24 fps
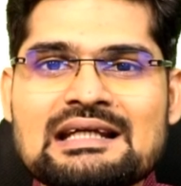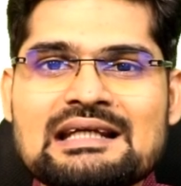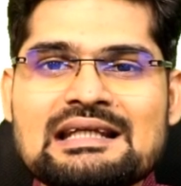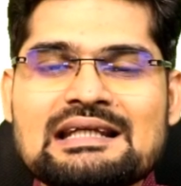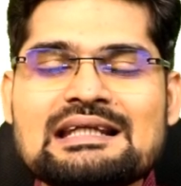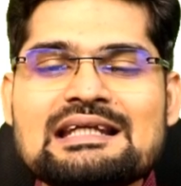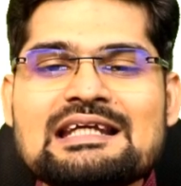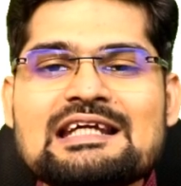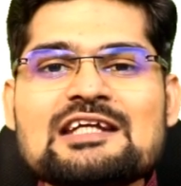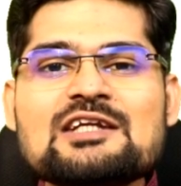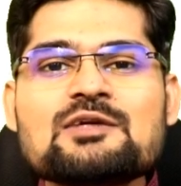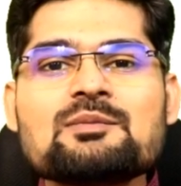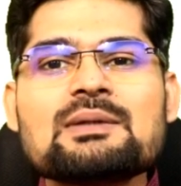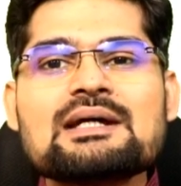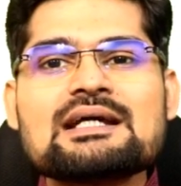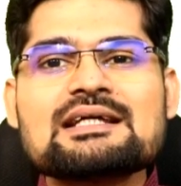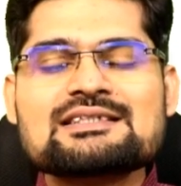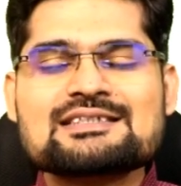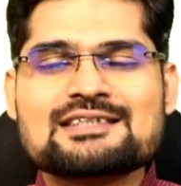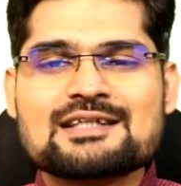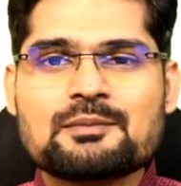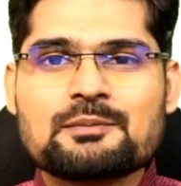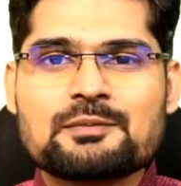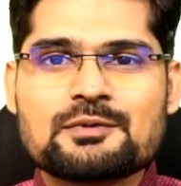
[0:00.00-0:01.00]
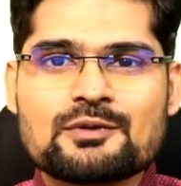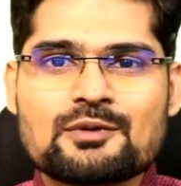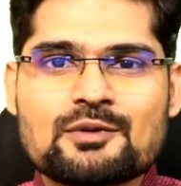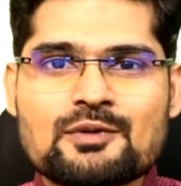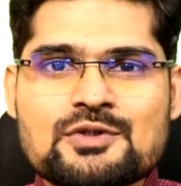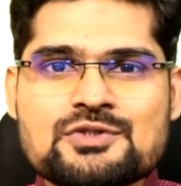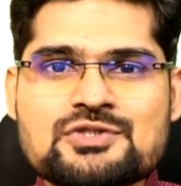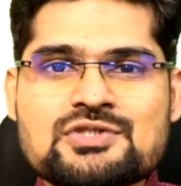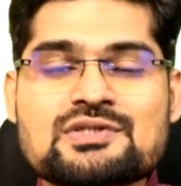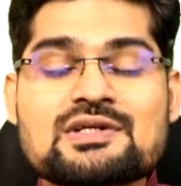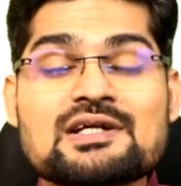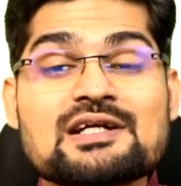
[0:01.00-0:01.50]
need-based
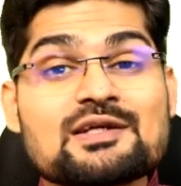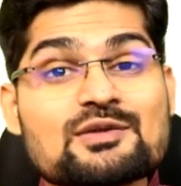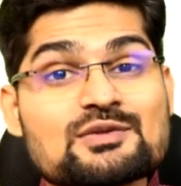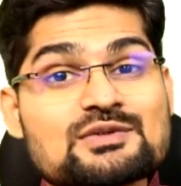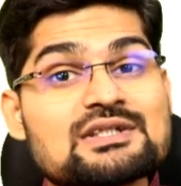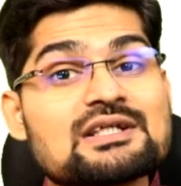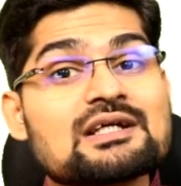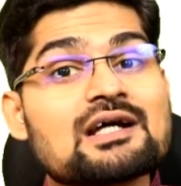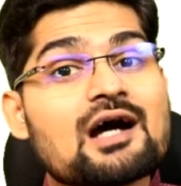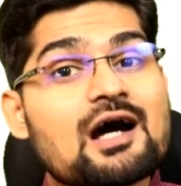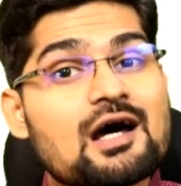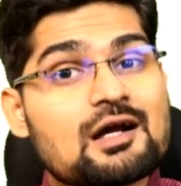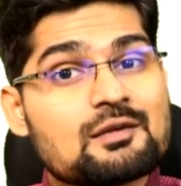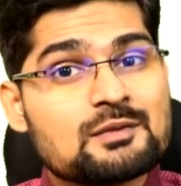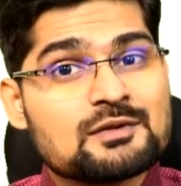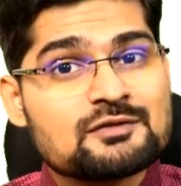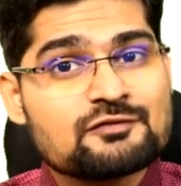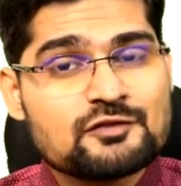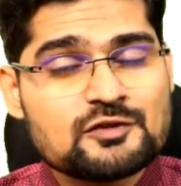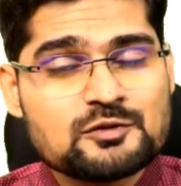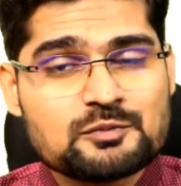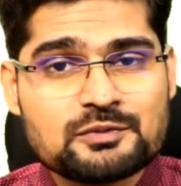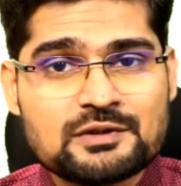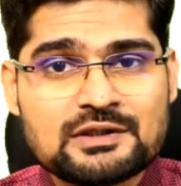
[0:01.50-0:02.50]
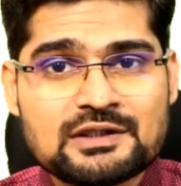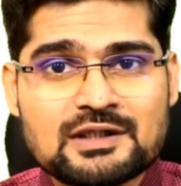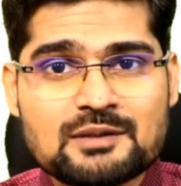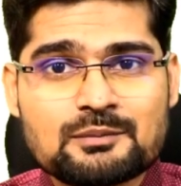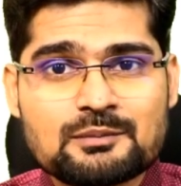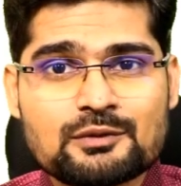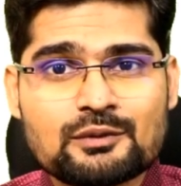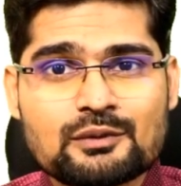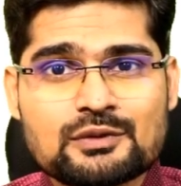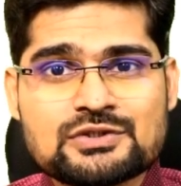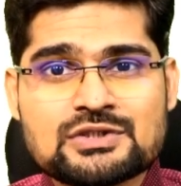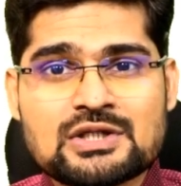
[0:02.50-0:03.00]
approach, reducing carbon footprint
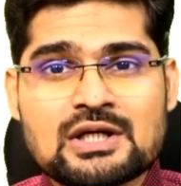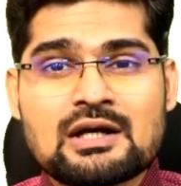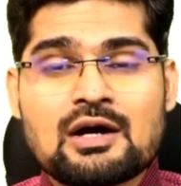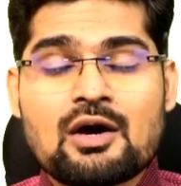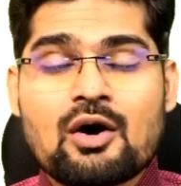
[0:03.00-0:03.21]
approach.